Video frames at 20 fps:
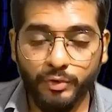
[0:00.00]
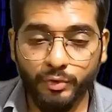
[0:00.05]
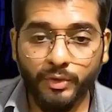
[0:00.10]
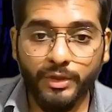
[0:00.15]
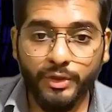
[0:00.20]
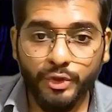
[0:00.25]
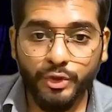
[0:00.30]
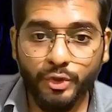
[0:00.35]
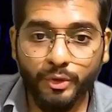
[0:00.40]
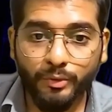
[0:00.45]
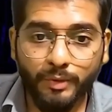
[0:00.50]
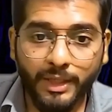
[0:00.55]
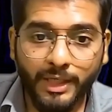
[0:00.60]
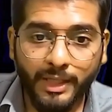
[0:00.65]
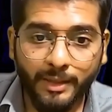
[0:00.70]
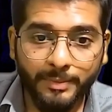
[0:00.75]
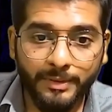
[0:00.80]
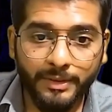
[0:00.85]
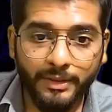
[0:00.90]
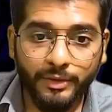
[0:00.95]
You understood what
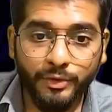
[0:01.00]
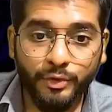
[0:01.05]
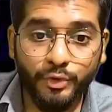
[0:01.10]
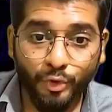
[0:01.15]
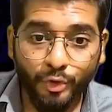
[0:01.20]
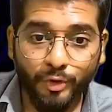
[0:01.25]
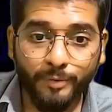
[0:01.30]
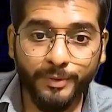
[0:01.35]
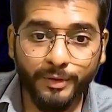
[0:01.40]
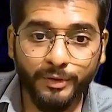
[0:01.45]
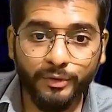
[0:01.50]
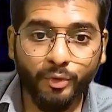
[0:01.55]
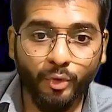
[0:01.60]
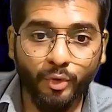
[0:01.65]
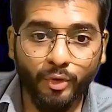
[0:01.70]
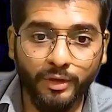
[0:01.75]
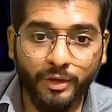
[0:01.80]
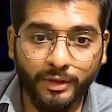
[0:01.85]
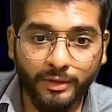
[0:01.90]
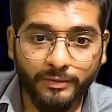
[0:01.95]
happened? European
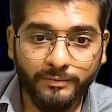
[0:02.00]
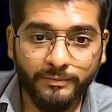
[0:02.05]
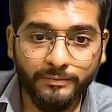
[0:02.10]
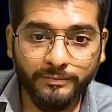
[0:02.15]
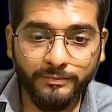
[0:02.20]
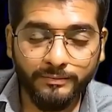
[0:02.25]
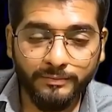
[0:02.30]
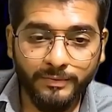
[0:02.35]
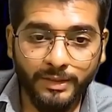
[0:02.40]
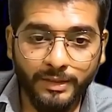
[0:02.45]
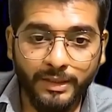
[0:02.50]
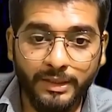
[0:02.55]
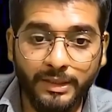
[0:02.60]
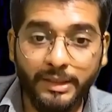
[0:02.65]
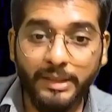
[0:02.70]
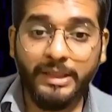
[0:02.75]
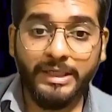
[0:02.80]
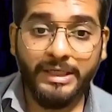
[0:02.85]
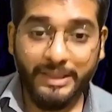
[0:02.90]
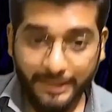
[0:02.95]
court
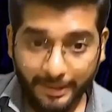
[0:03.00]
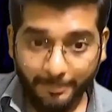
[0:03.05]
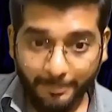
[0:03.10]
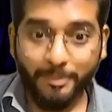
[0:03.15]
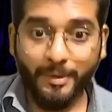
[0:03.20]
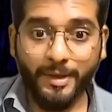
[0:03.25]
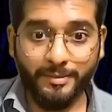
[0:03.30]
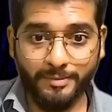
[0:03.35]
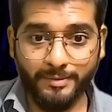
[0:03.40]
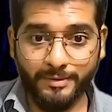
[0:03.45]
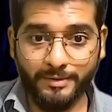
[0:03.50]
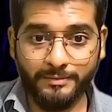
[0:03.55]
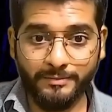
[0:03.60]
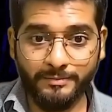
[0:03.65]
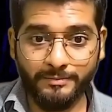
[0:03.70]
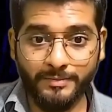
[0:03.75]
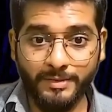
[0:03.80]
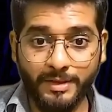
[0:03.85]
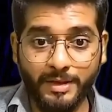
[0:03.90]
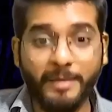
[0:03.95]
in a pub
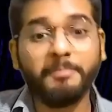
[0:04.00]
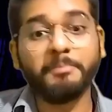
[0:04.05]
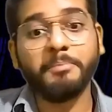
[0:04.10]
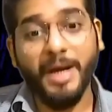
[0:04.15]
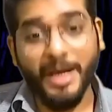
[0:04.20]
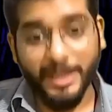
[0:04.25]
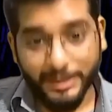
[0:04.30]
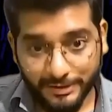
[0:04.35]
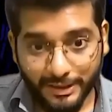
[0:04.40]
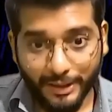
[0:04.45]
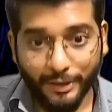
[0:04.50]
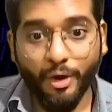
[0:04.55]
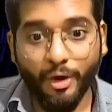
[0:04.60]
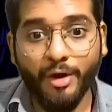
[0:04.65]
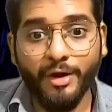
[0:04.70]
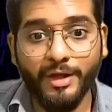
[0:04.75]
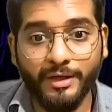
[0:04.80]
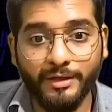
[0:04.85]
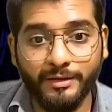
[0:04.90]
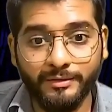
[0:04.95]
passed an
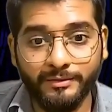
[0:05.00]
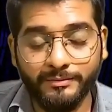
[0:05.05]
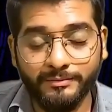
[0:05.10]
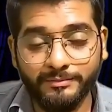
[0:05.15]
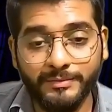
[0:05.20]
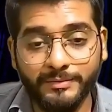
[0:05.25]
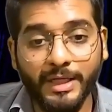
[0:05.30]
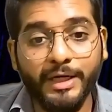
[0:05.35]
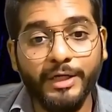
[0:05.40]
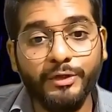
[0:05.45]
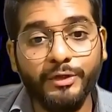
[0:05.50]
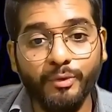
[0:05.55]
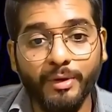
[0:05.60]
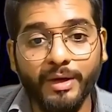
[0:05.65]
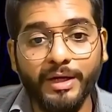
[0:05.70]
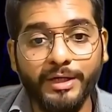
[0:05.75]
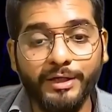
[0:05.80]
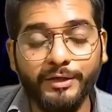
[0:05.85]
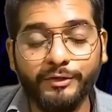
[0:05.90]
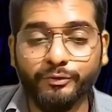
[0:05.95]
order that you
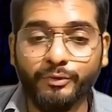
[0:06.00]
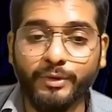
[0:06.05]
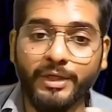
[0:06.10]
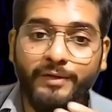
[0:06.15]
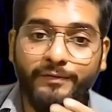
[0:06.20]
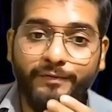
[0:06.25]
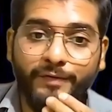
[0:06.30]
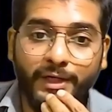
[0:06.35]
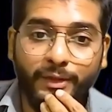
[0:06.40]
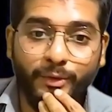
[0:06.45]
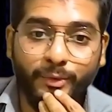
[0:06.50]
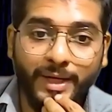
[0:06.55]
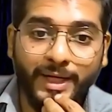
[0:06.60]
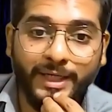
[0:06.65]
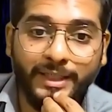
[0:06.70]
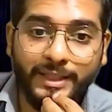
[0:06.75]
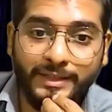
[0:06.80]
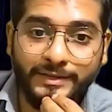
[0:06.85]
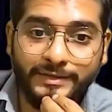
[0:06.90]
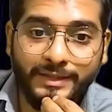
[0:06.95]
are disqualified to
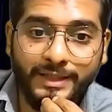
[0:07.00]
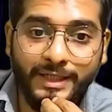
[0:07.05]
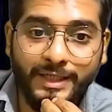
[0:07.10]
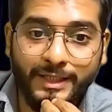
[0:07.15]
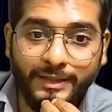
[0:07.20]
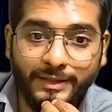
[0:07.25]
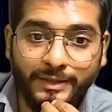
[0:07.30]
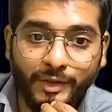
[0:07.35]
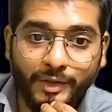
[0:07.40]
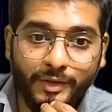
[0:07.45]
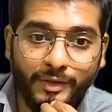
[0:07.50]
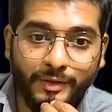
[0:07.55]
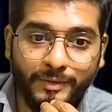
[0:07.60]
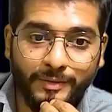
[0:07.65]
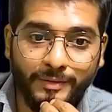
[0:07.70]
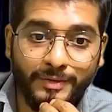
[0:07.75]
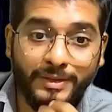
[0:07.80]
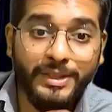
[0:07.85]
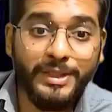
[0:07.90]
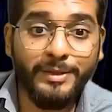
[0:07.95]
act as a director.
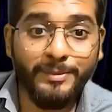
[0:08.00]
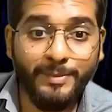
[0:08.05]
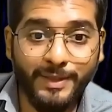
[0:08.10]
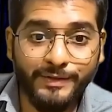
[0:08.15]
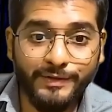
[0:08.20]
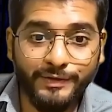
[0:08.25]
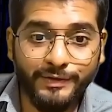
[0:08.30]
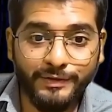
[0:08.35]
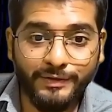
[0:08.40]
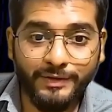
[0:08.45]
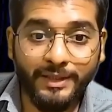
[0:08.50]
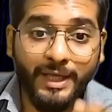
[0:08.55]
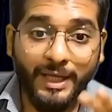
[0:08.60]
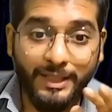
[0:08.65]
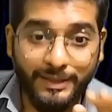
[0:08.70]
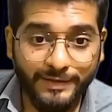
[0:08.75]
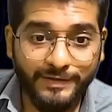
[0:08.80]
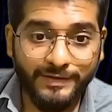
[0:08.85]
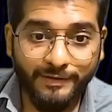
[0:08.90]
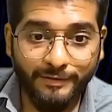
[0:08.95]
Imagine,
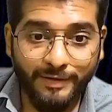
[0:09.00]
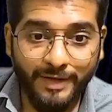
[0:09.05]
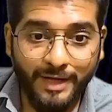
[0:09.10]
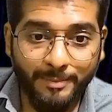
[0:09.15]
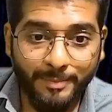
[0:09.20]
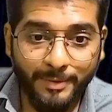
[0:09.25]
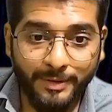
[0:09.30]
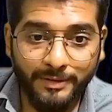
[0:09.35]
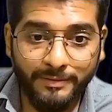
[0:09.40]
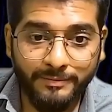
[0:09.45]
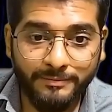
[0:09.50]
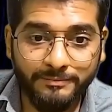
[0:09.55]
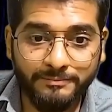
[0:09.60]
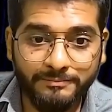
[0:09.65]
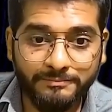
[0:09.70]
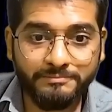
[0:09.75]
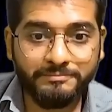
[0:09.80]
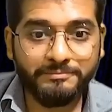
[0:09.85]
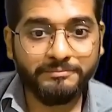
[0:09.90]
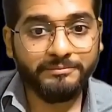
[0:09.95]
can this ever happen?
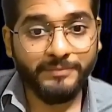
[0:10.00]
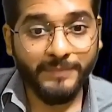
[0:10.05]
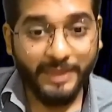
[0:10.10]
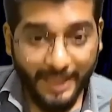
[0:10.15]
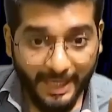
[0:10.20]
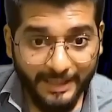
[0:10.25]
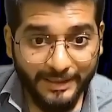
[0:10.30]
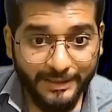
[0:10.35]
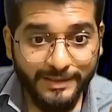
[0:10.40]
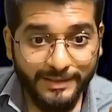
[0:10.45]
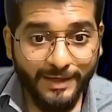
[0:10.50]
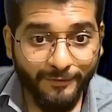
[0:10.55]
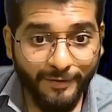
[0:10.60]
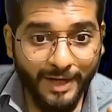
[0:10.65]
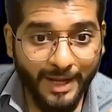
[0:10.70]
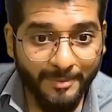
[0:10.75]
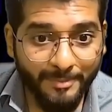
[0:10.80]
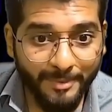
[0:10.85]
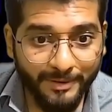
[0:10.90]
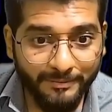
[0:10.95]
Can this
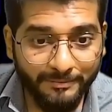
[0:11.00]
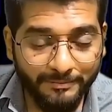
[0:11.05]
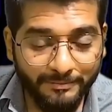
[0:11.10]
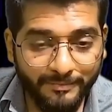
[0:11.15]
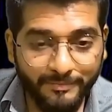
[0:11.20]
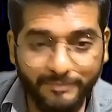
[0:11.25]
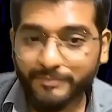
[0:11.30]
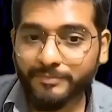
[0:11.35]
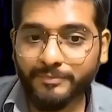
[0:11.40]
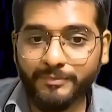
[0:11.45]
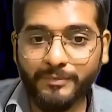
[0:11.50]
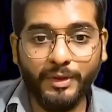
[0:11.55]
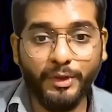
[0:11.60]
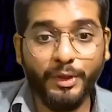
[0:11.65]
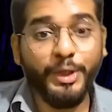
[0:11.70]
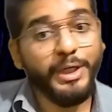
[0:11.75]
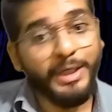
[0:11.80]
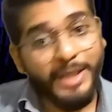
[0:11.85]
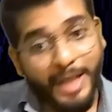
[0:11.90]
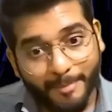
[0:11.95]
ever happen?
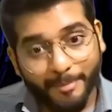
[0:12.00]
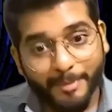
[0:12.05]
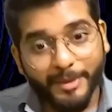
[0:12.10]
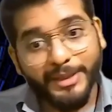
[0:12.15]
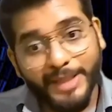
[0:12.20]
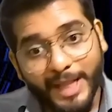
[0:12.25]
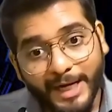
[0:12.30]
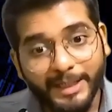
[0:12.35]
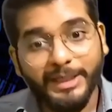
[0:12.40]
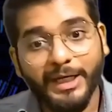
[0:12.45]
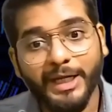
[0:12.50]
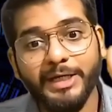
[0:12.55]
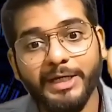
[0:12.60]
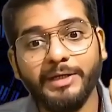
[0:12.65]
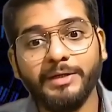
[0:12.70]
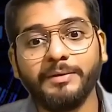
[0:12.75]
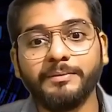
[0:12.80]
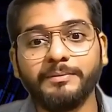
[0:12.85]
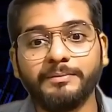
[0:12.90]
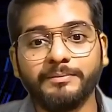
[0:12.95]
It happened that
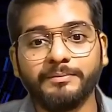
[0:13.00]
night.